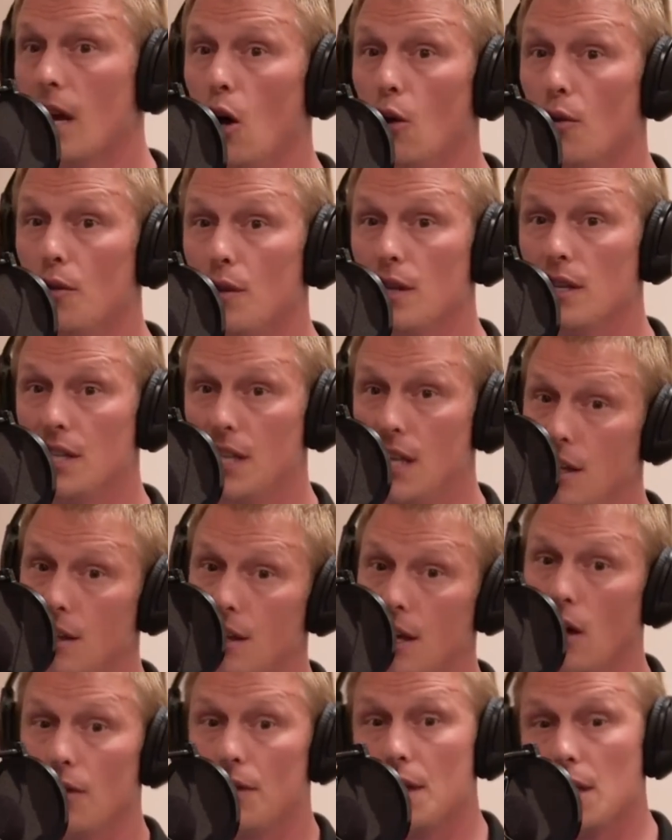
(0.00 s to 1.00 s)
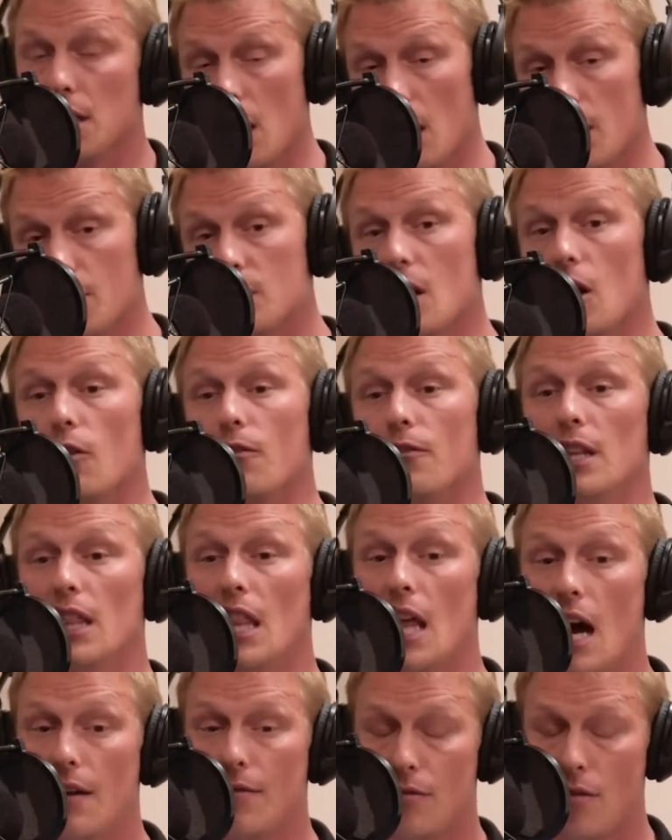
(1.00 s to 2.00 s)
Healthy teeth, healthy gums, healthy
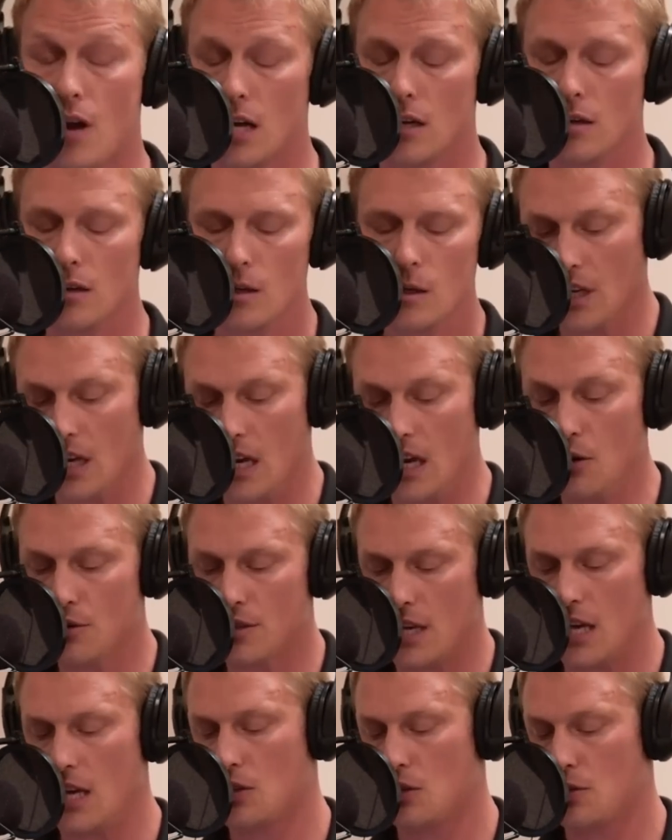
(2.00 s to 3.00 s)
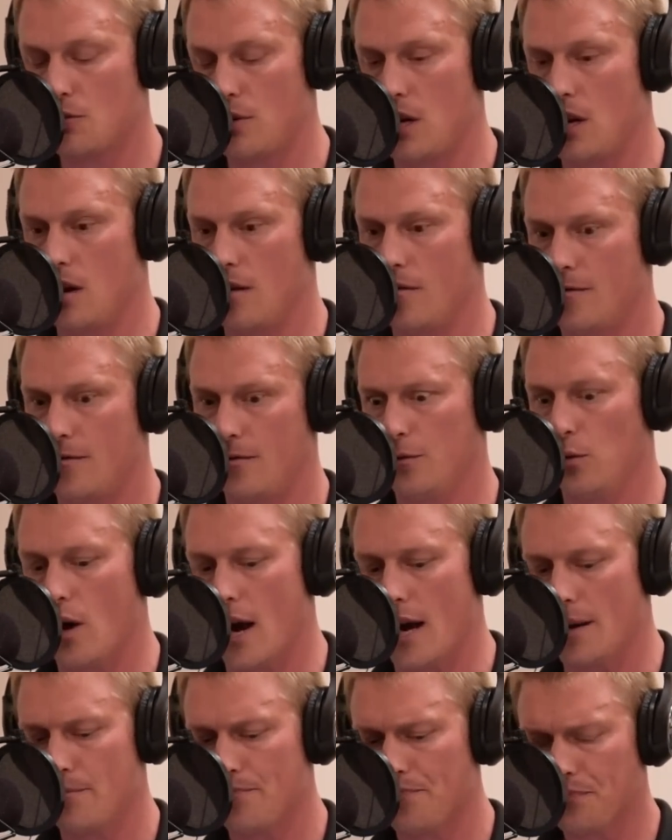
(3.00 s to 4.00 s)
life, right? Here's the history of
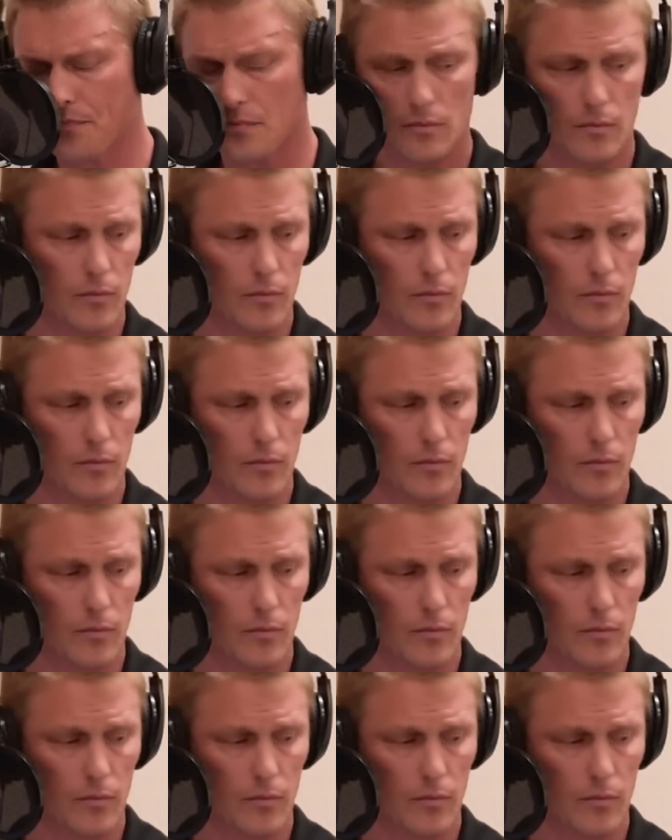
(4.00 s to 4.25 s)
fluoride.